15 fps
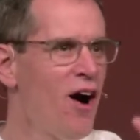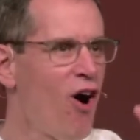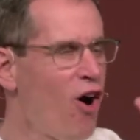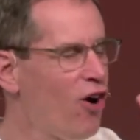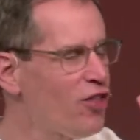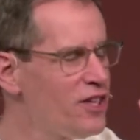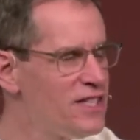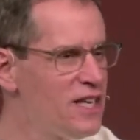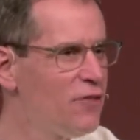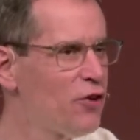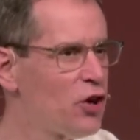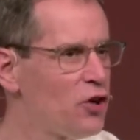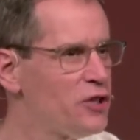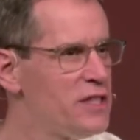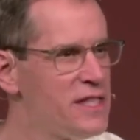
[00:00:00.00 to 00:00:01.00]
all the
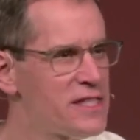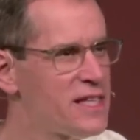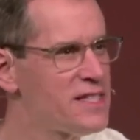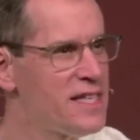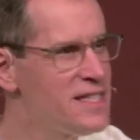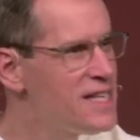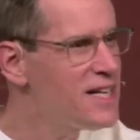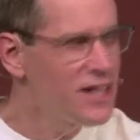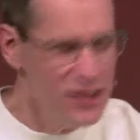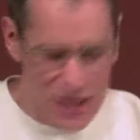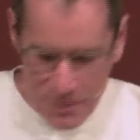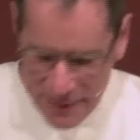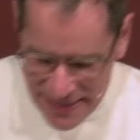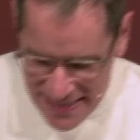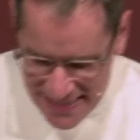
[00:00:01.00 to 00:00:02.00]
difficulties, says, Isn't it good
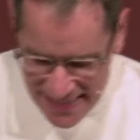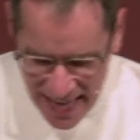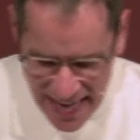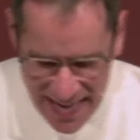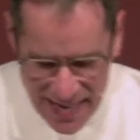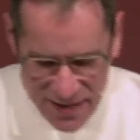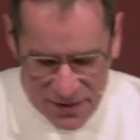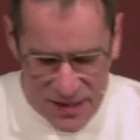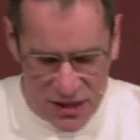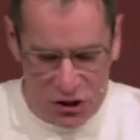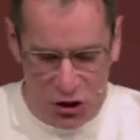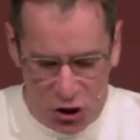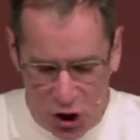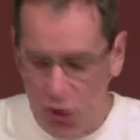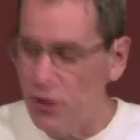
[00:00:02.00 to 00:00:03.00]
to be saved and
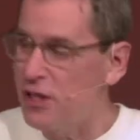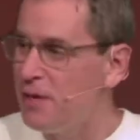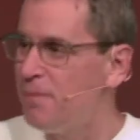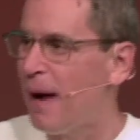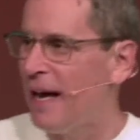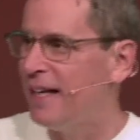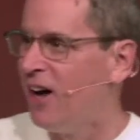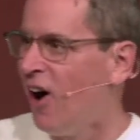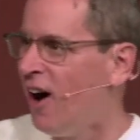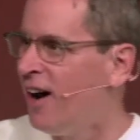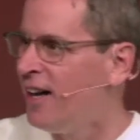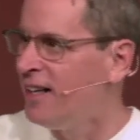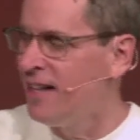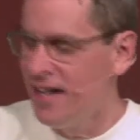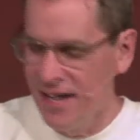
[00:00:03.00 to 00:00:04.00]
chosen by
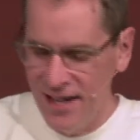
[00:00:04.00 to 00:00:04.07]
God?